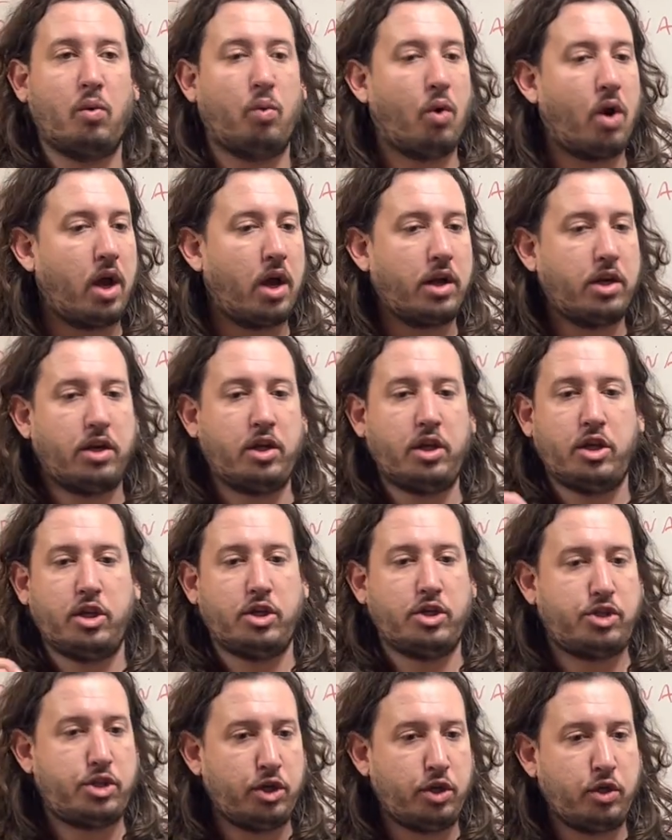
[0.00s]

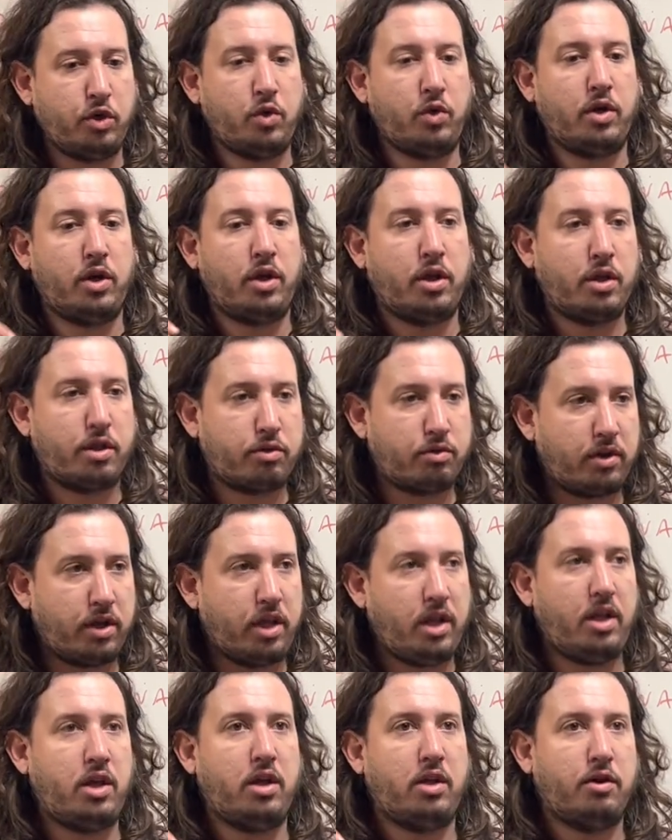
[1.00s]
1, 2,
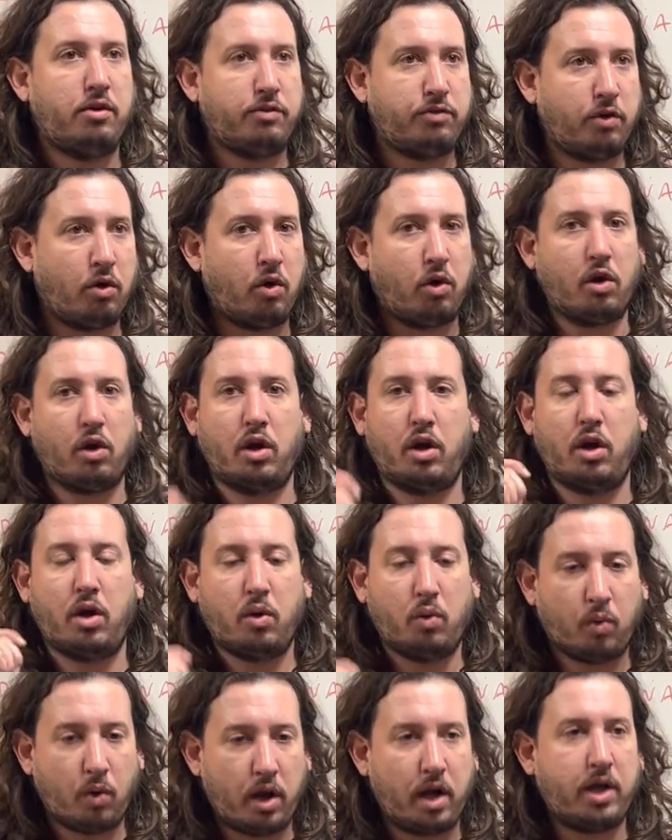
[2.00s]
3, 4.
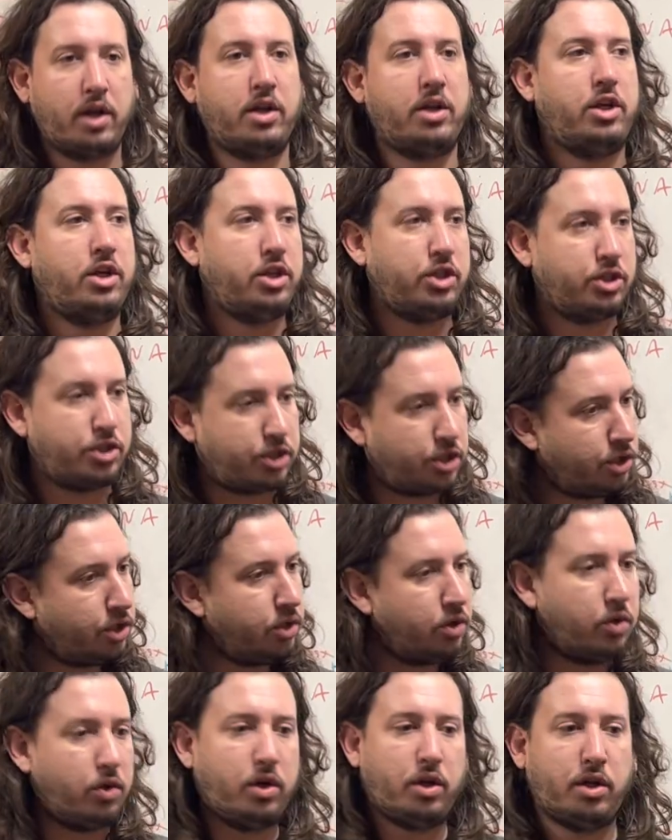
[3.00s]
1,
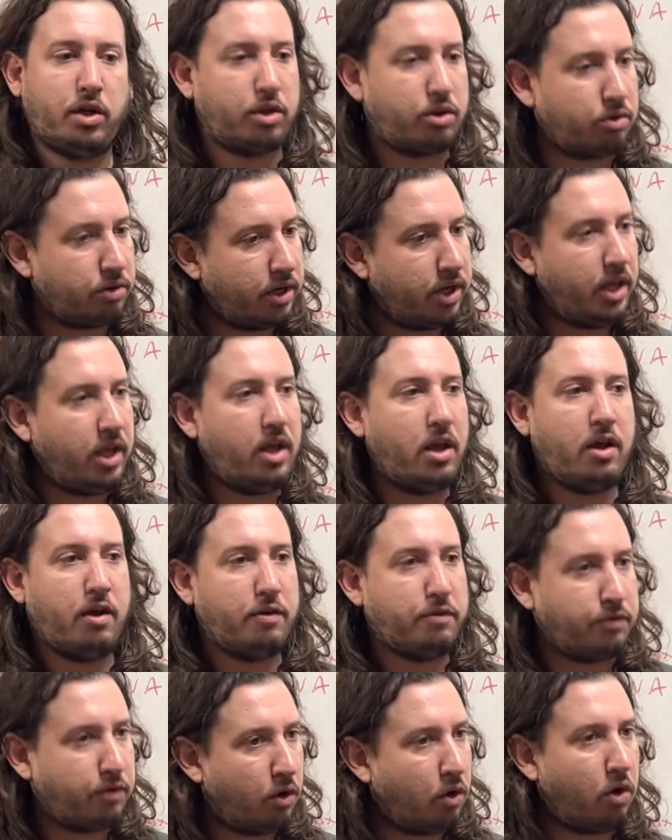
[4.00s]
2, 3,
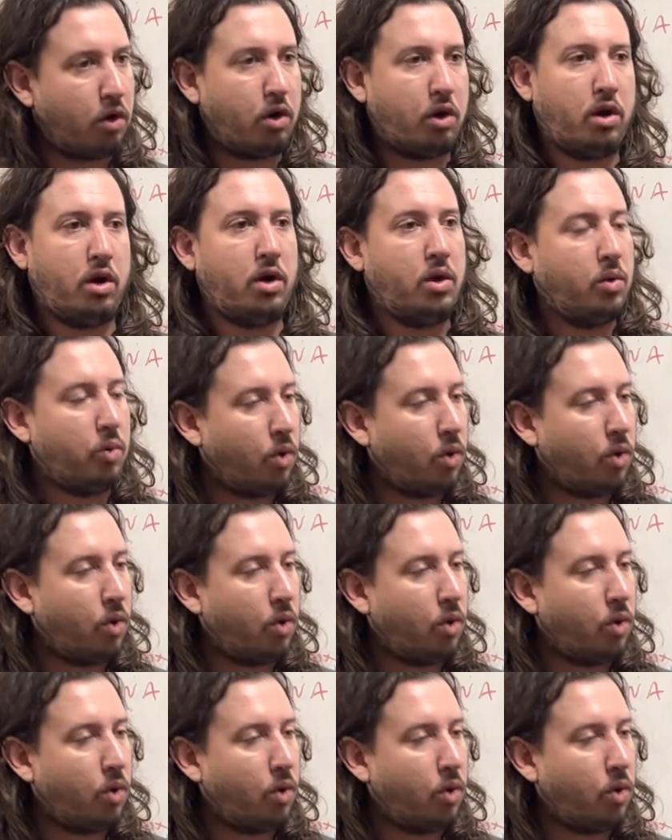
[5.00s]
4.